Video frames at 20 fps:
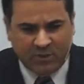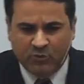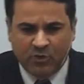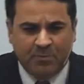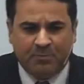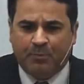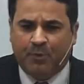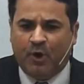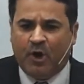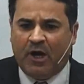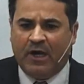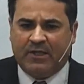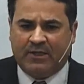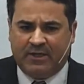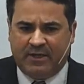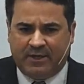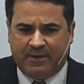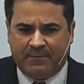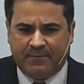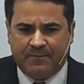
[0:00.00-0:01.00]
without
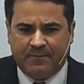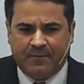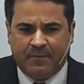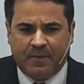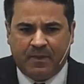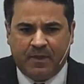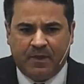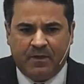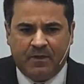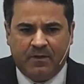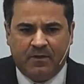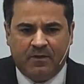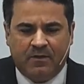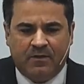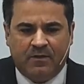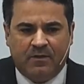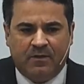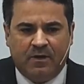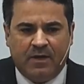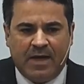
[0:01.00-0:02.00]
infirmity or with
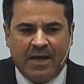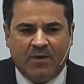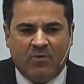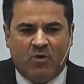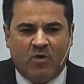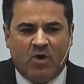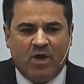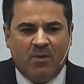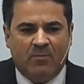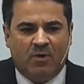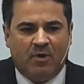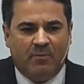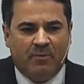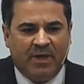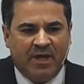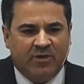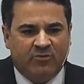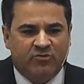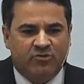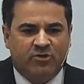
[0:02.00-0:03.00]
infirmity, it doesn't
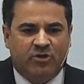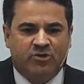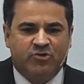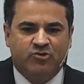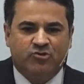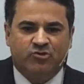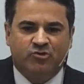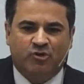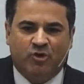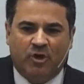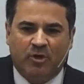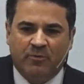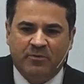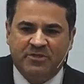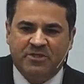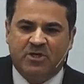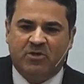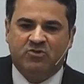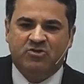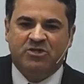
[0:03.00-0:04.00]
matter.
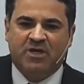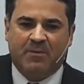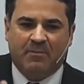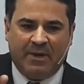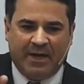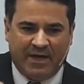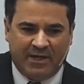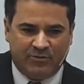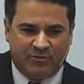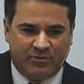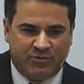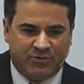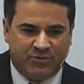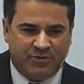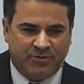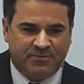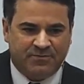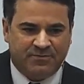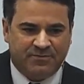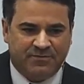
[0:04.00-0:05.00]
At any moment,
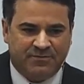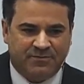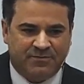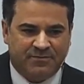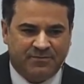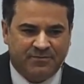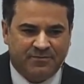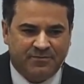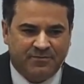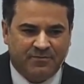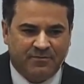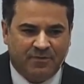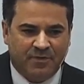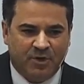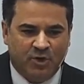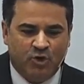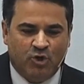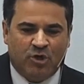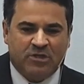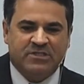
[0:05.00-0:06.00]
our names are going to be
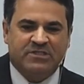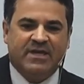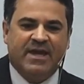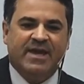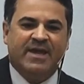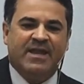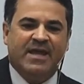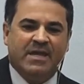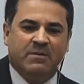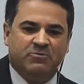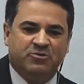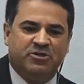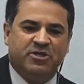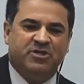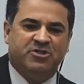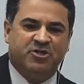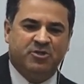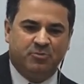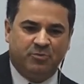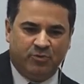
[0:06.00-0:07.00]
called,
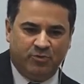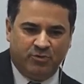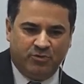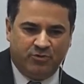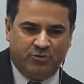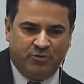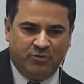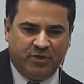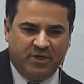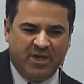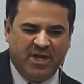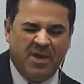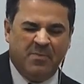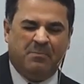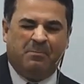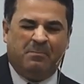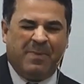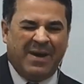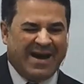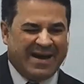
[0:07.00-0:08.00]
and
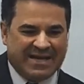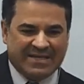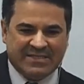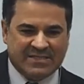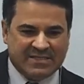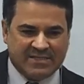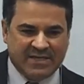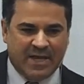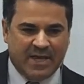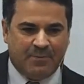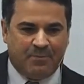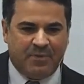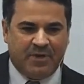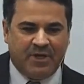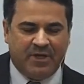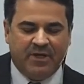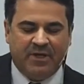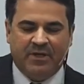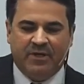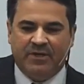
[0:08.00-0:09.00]
we'll get away
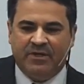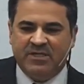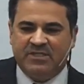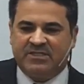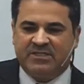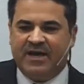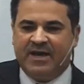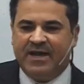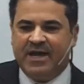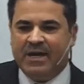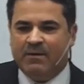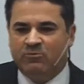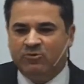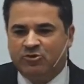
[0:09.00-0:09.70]
from this world